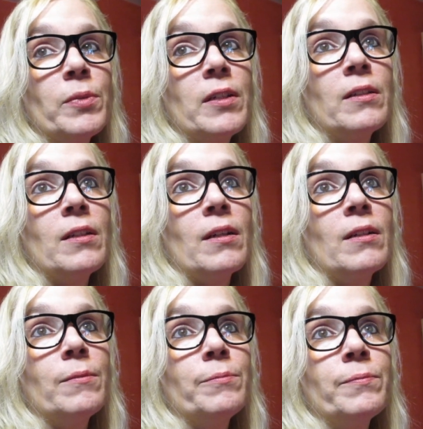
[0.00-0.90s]
but
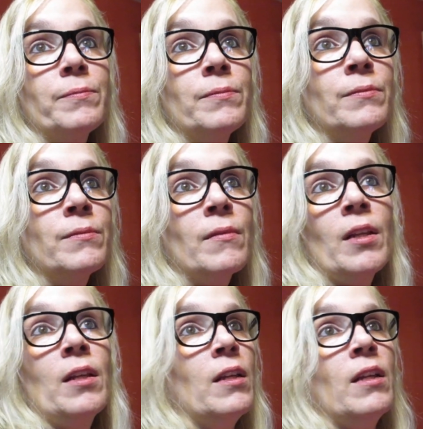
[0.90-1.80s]

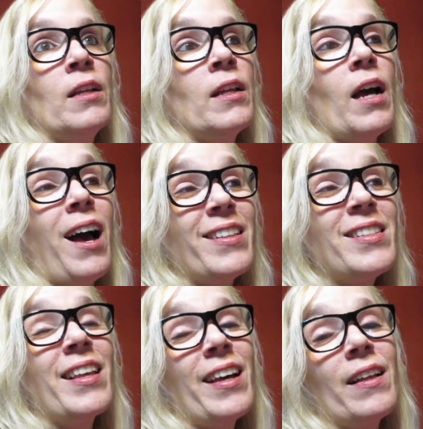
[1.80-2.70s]
I
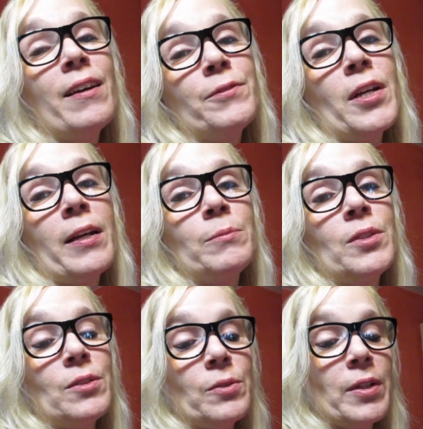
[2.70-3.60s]
think I'll have time
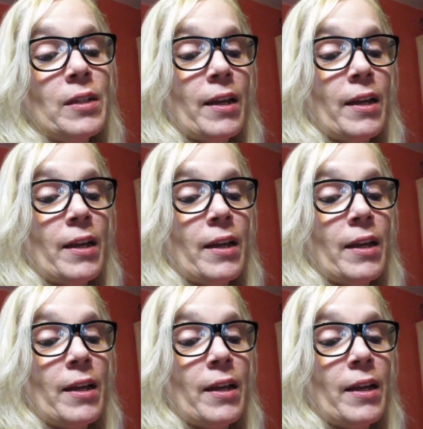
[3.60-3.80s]
to do it.